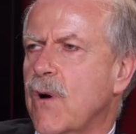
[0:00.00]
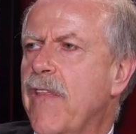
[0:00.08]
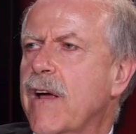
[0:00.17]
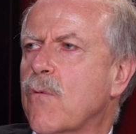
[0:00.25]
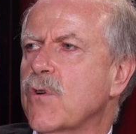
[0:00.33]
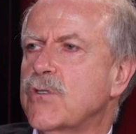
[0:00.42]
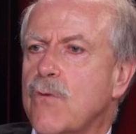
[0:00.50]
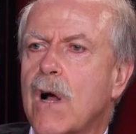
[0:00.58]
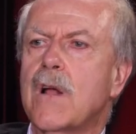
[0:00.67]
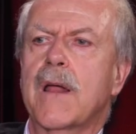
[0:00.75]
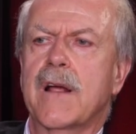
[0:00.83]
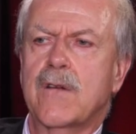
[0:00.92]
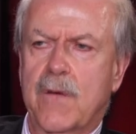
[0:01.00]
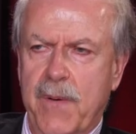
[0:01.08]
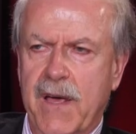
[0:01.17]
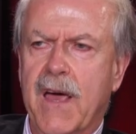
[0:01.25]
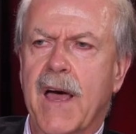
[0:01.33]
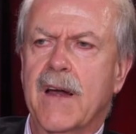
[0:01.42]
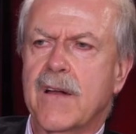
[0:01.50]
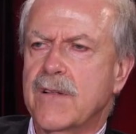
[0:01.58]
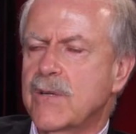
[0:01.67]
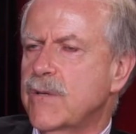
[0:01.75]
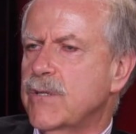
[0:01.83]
So I think we're struggling, to be candid,